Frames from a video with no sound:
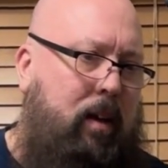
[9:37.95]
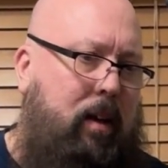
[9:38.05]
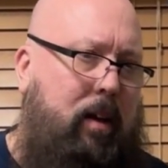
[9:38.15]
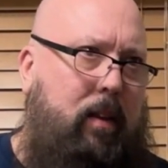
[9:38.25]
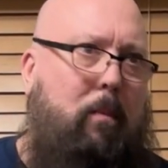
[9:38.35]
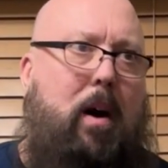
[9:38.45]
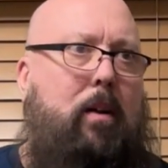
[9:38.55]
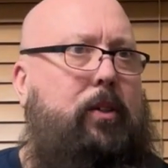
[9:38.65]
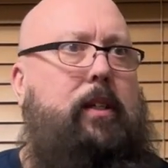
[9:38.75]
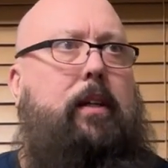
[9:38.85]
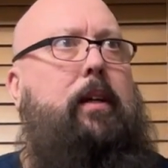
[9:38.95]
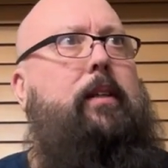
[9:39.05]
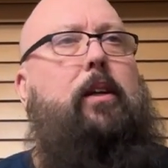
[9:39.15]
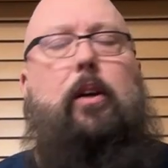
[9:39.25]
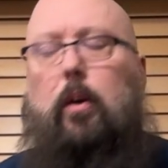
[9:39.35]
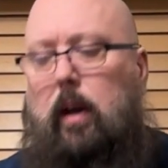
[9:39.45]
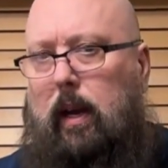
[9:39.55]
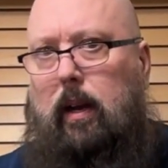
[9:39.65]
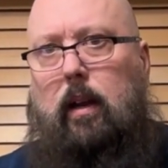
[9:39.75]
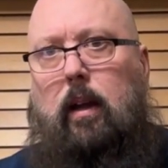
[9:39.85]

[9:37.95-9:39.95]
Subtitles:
The model series are great.